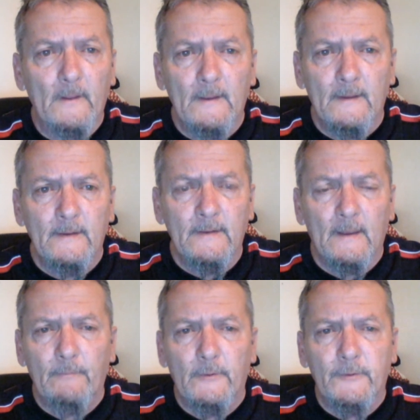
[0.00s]

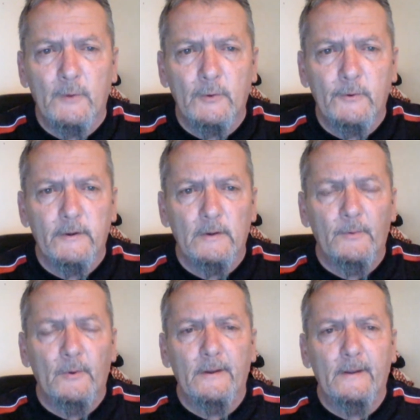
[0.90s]
Anytime. There's no trigger
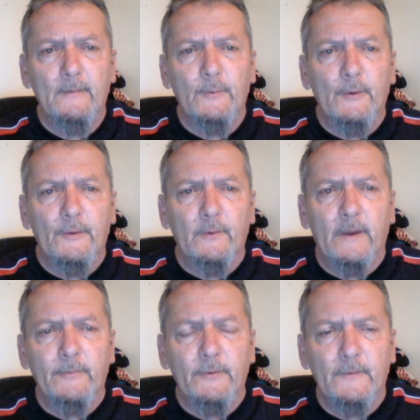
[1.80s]
point for the
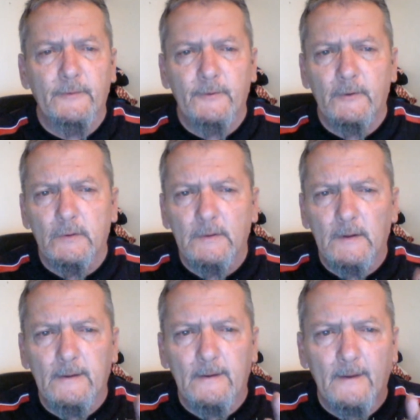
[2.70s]
rapture of the church. It
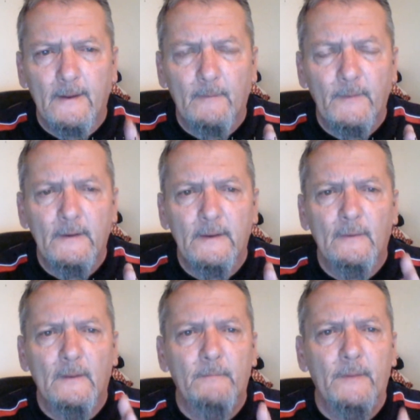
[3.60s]
can happen
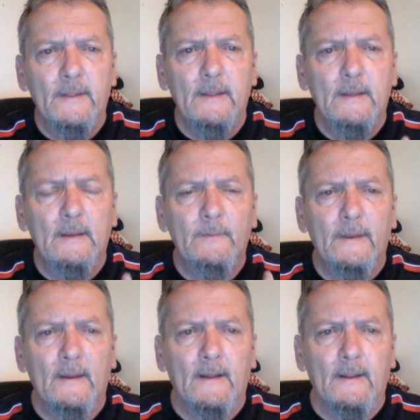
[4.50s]
in the blink of
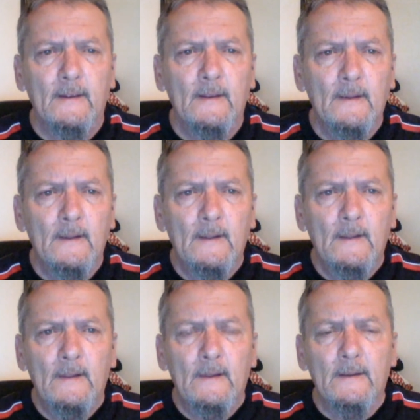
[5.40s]
an eye.
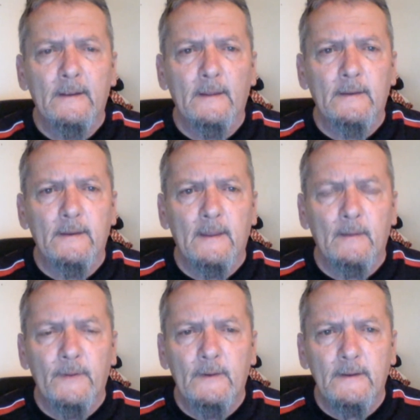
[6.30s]
It can
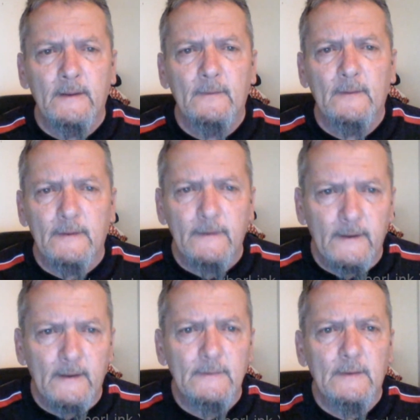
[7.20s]
happen in the
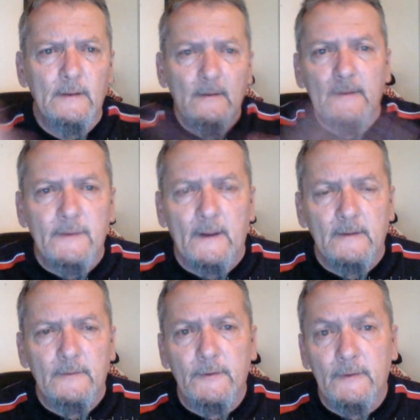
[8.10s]
next
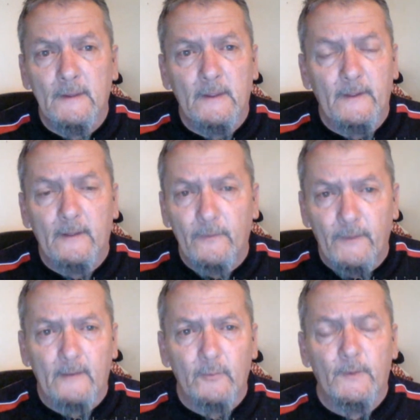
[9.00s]
second, just like that,
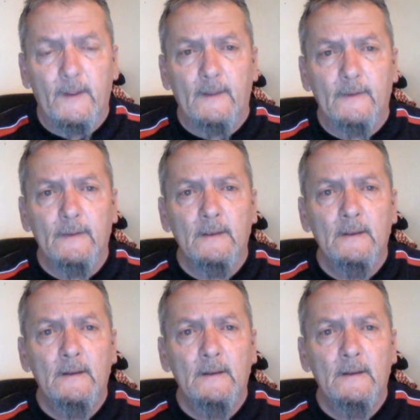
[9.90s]
that fast.